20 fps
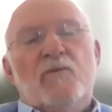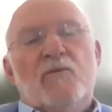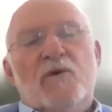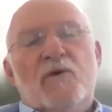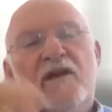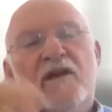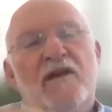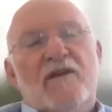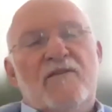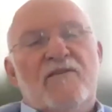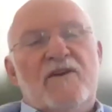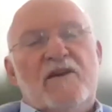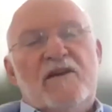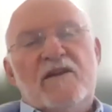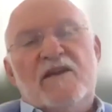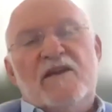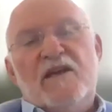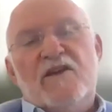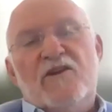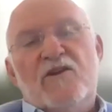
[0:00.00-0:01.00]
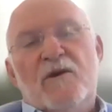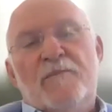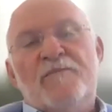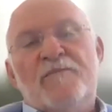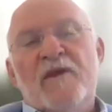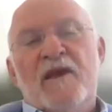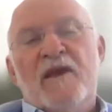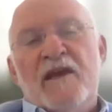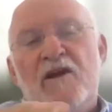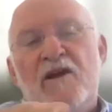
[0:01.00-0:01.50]
One end of the continuum
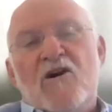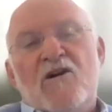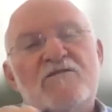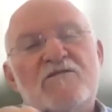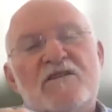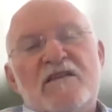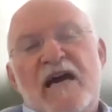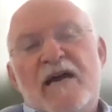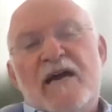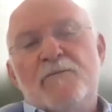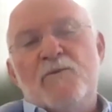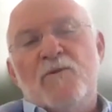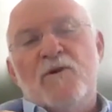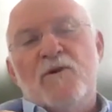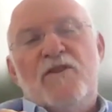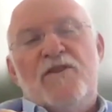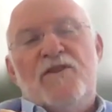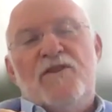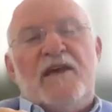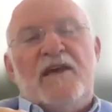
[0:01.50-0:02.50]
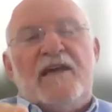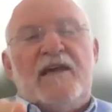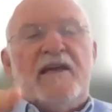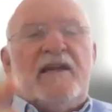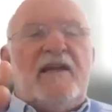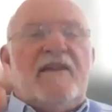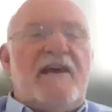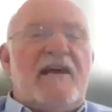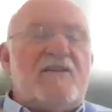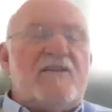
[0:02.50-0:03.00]
calls type 1
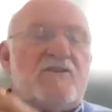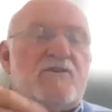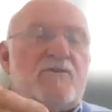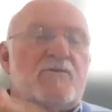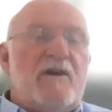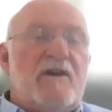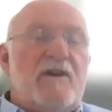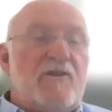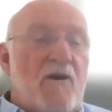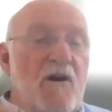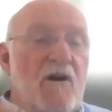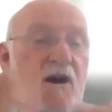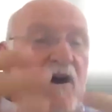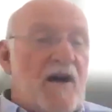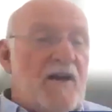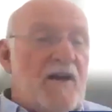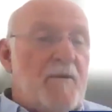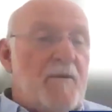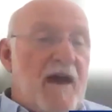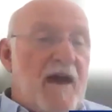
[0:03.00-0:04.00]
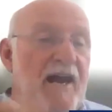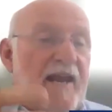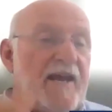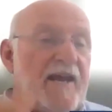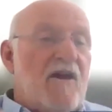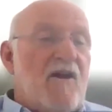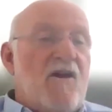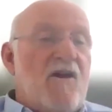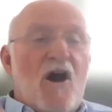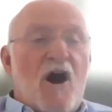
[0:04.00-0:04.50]
thinking, and that's a rather
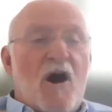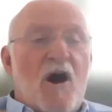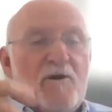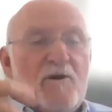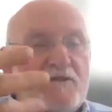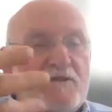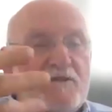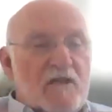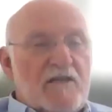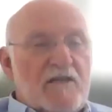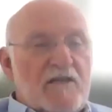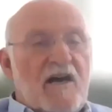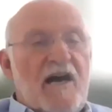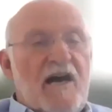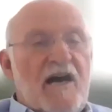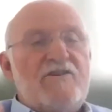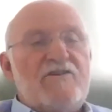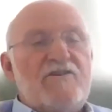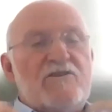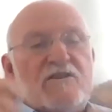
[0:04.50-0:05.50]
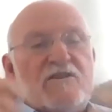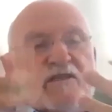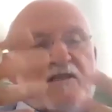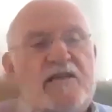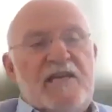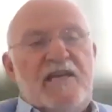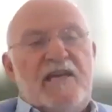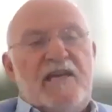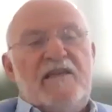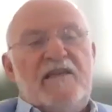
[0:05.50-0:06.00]
automatic, almost unconscious
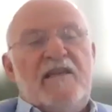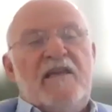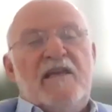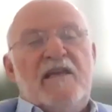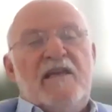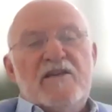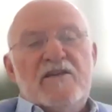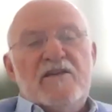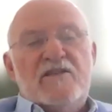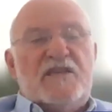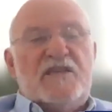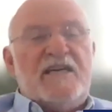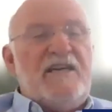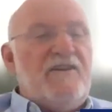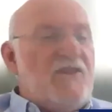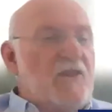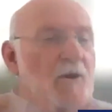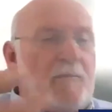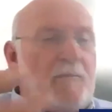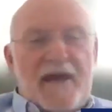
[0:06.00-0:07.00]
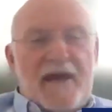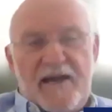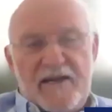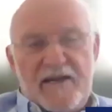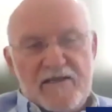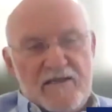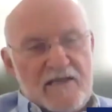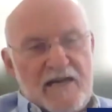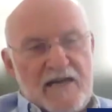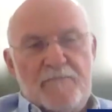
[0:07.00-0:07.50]
thinking, seat of the
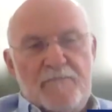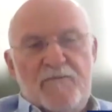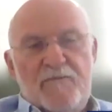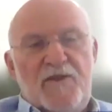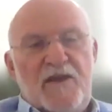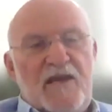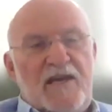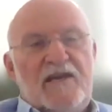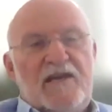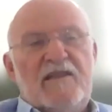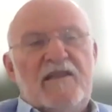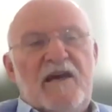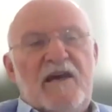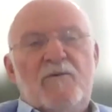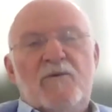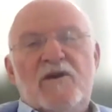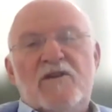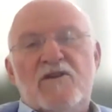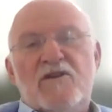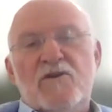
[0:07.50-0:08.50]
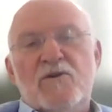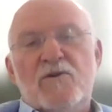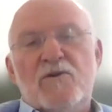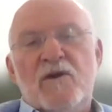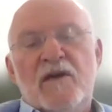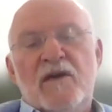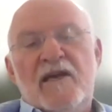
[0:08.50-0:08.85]
pants type thinking that we do.